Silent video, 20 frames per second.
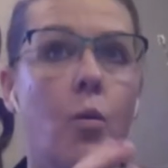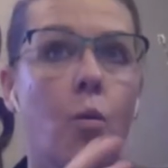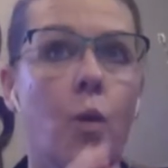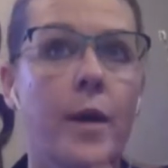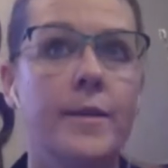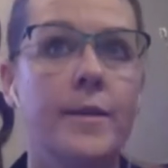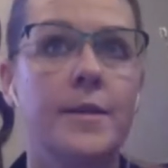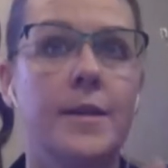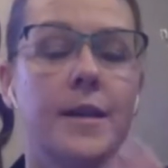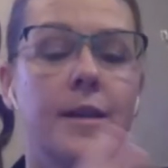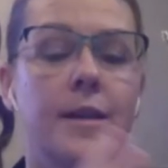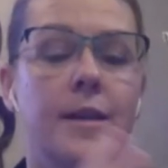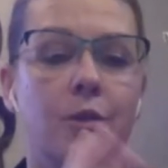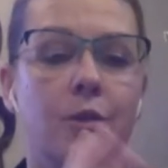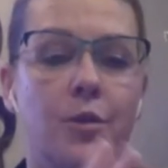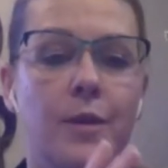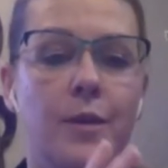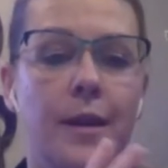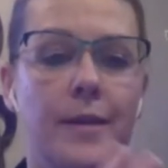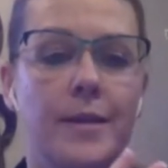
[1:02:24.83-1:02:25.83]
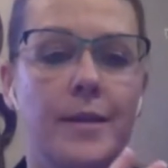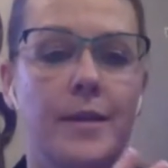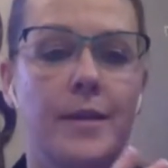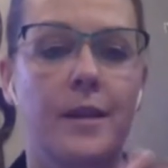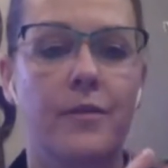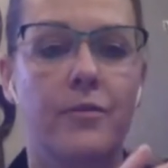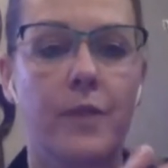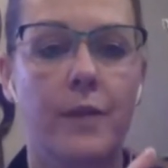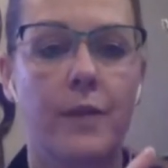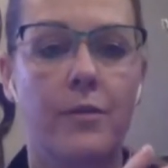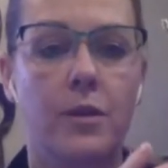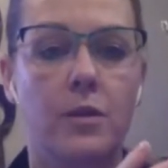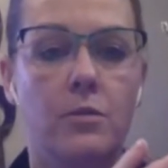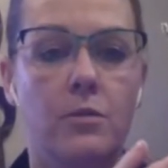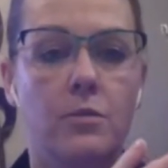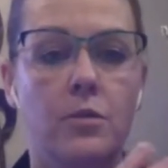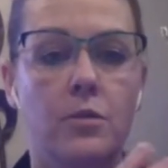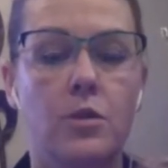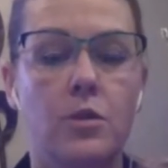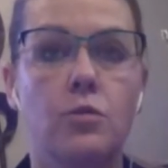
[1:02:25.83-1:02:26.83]
Once it creates enough revenue
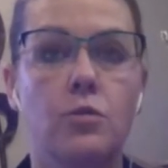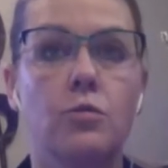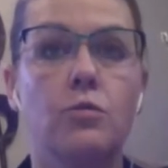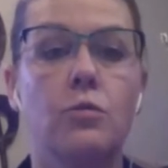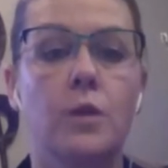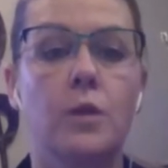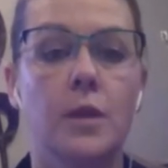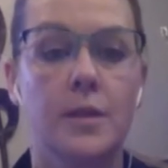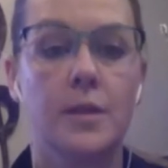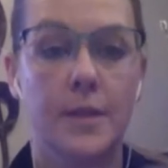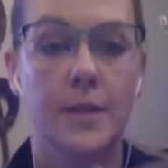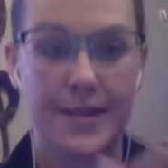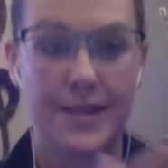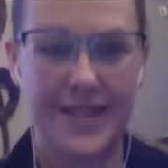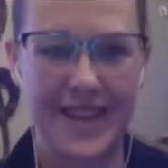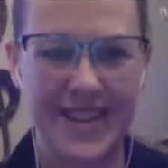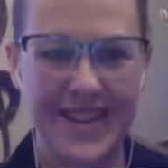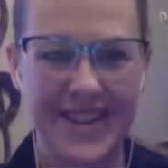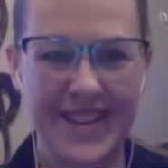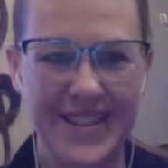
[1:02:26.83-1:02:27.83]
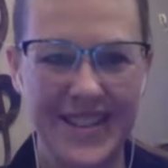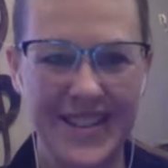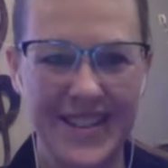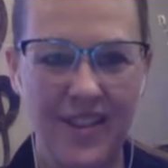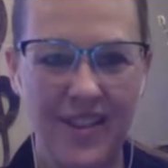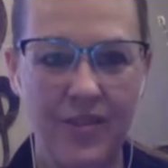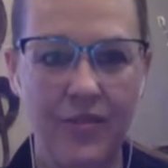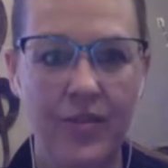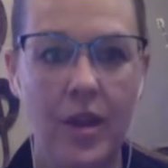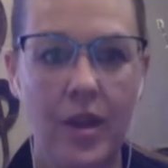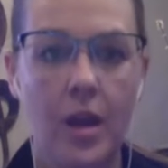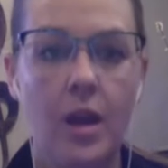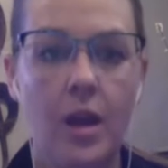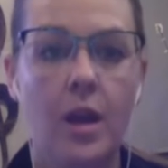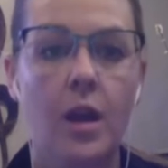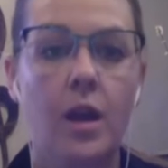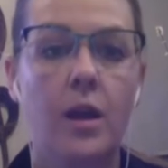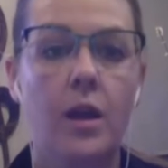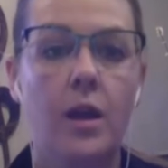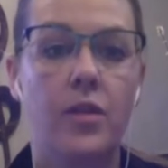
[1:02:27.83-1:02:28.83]
to sustain itself,
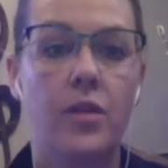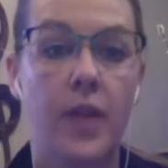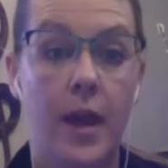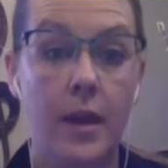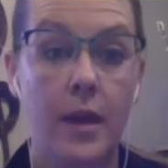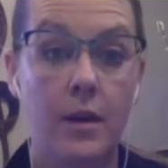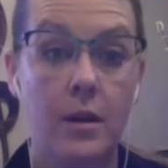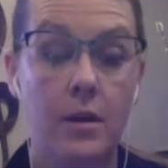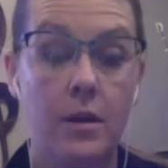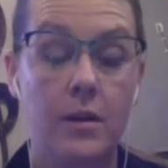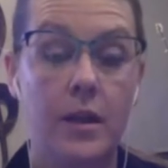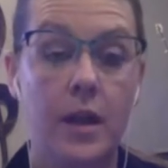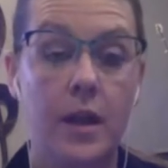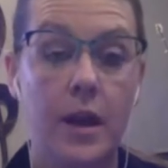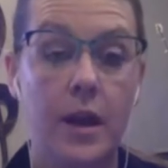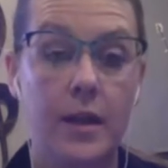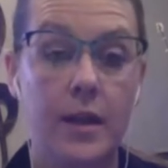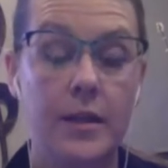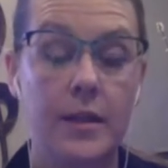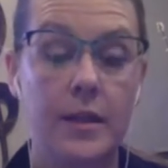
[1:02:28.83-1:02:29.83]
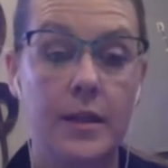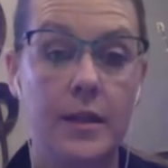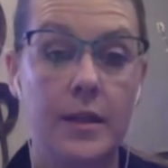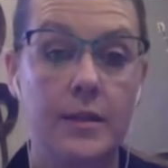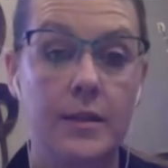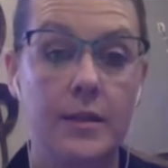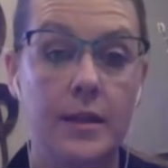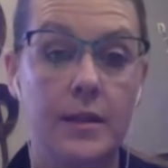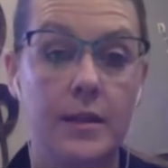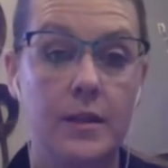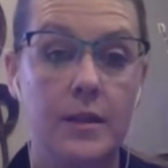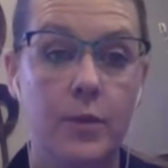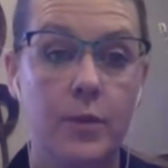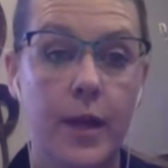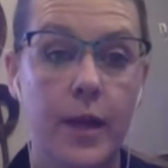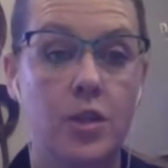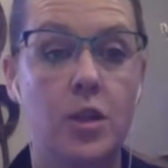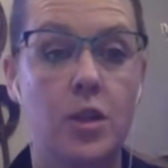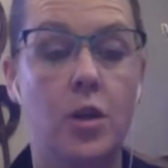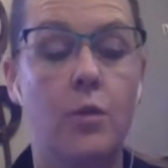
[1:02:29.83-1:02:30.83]
then the idea is that this will
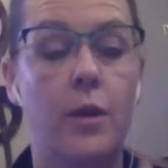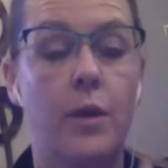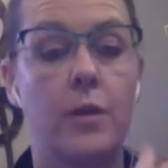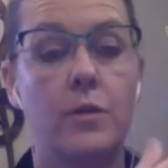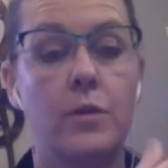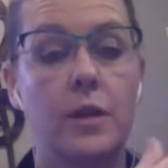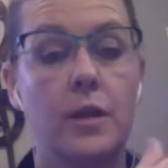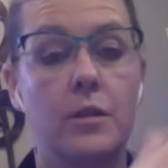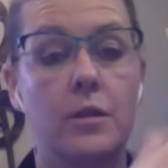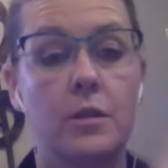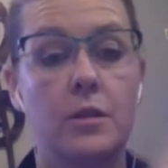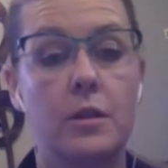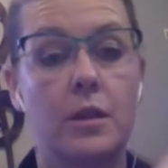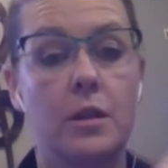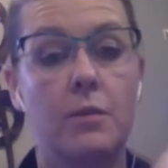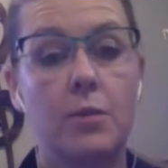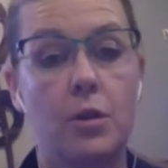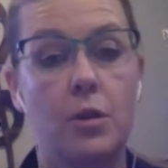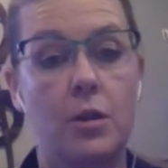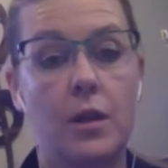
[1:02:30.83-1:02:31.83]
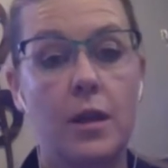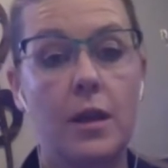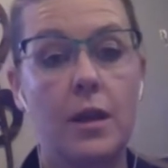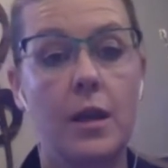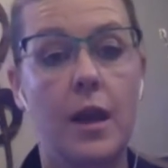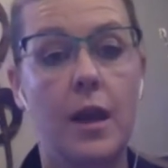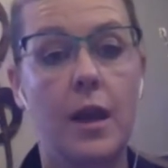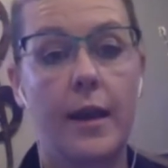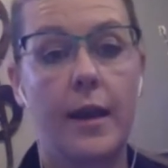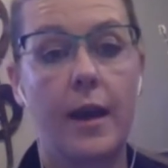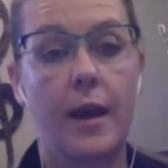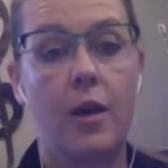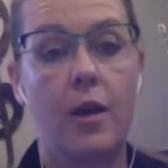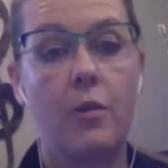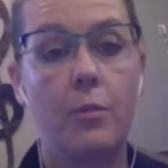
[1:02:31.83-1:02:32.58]
actually go out into the community and help